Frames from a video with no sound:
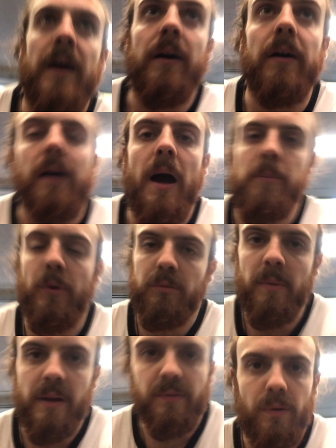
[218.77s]
Uh, I'm not
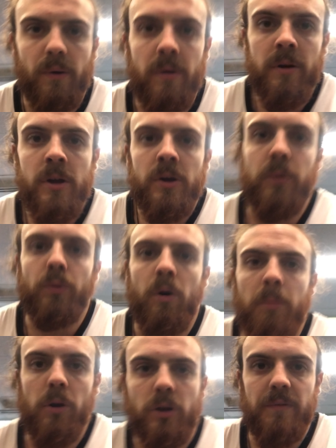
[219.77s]
made for
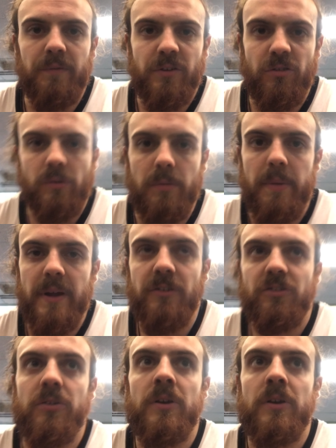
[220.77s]
normal conventional bench,